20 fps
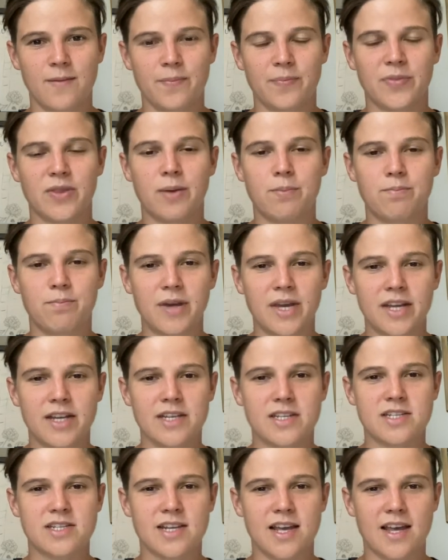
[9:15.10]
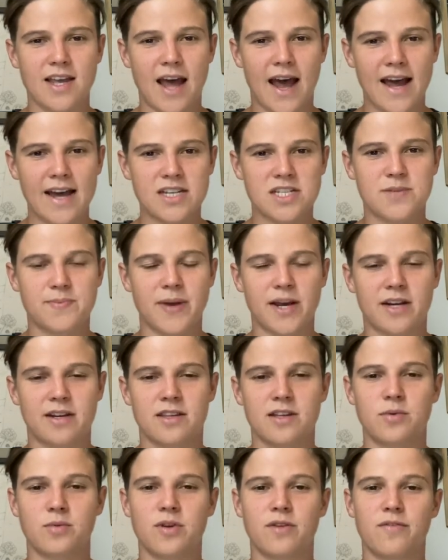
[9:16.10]
The biggest aspect
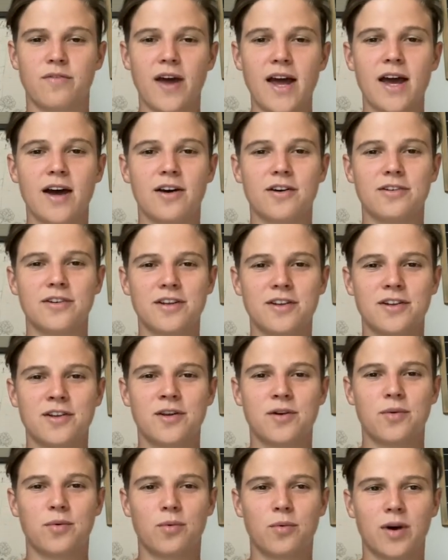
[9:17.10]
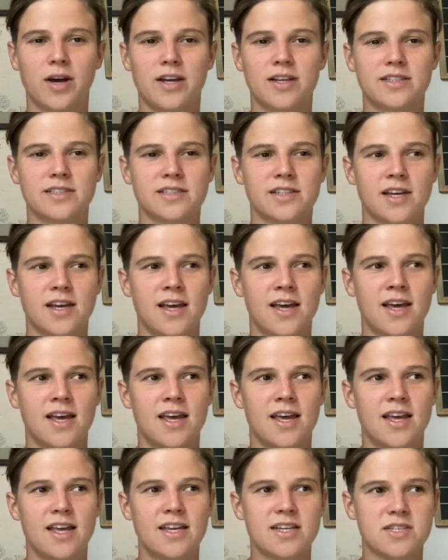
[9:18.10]
that we found was
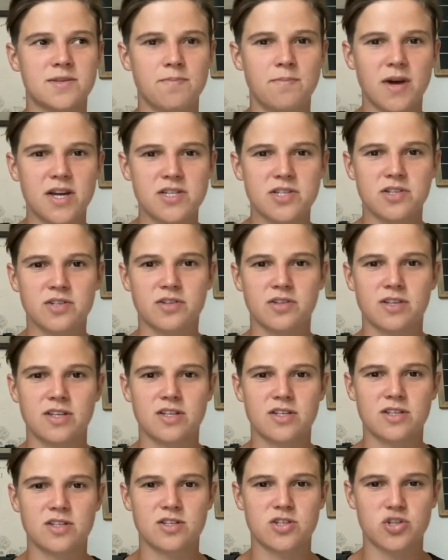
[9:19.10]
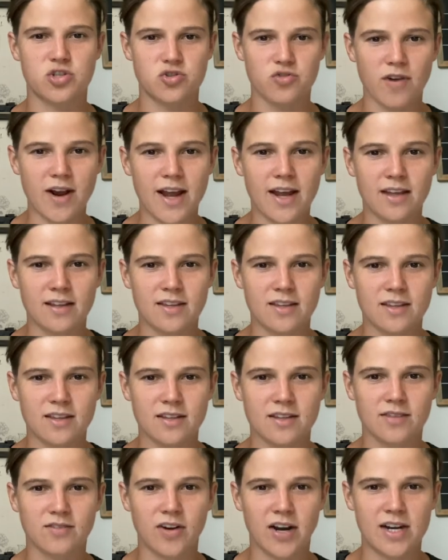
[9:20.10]
his muscle strength,
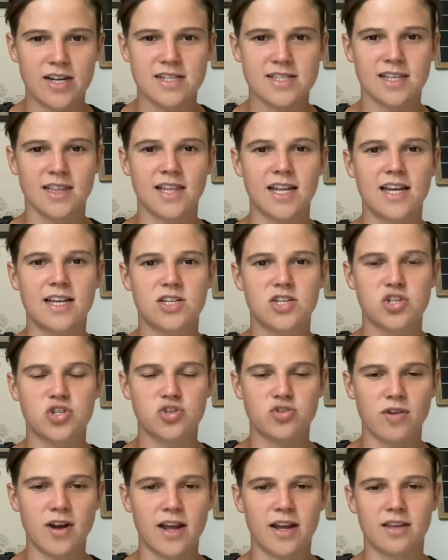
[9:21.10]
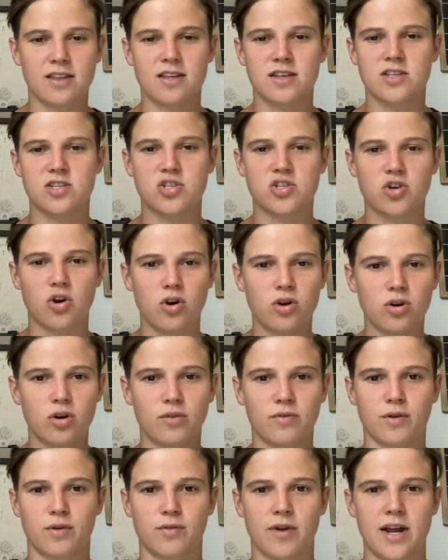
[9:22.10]
right? His leg strength, his
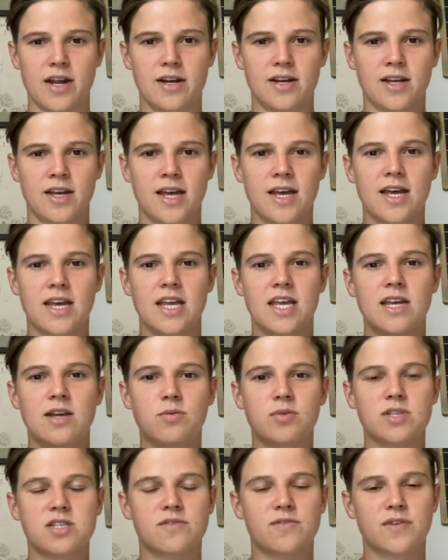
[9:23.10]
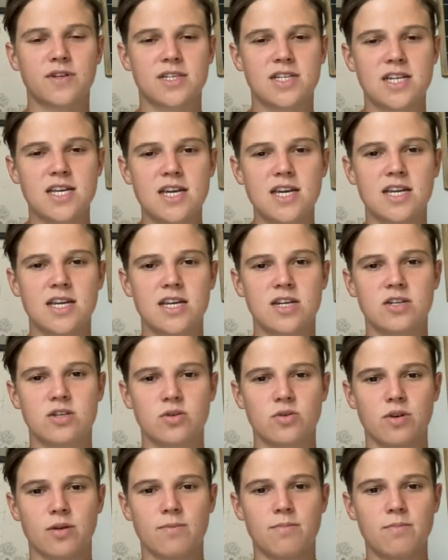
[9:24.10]
turnover rate. He was fatiguing
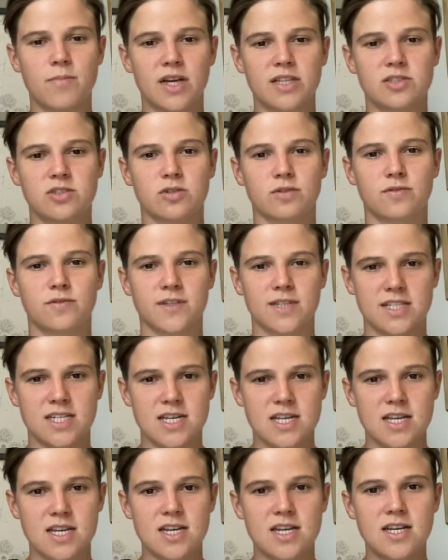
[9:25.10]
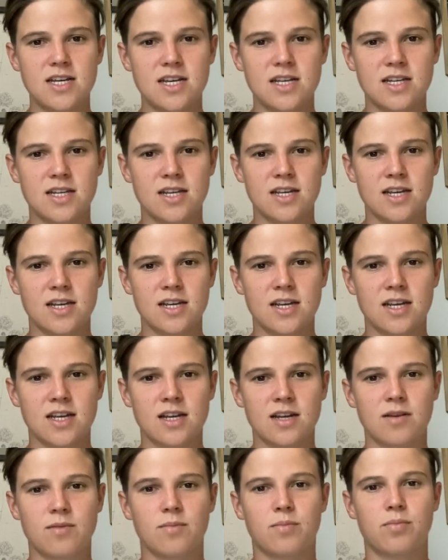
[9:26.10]
due to muscle fatigue
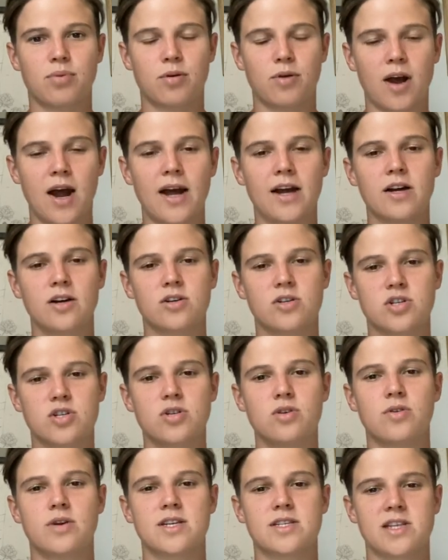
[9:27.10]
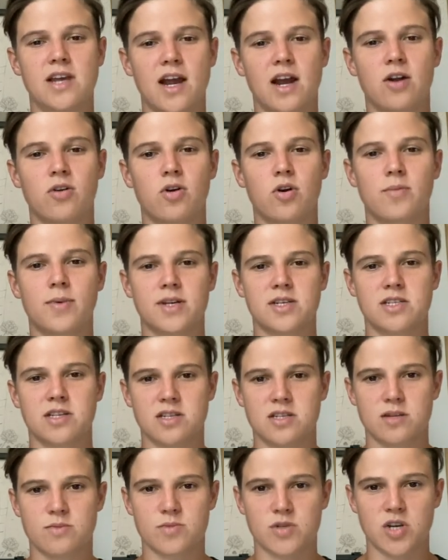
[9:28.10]
prior to his aerobic
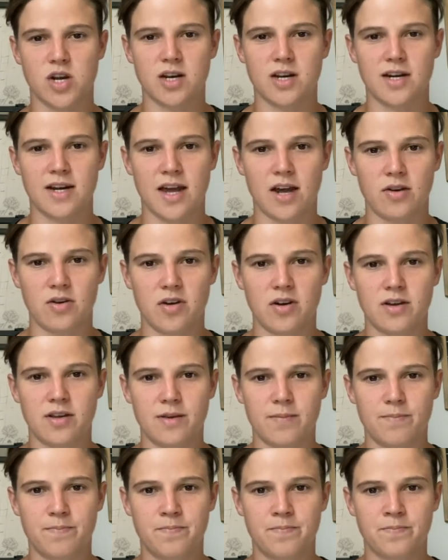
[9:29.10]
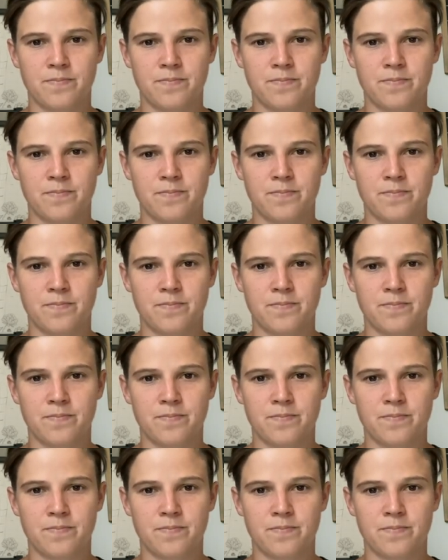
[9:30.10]
system shutting down on him.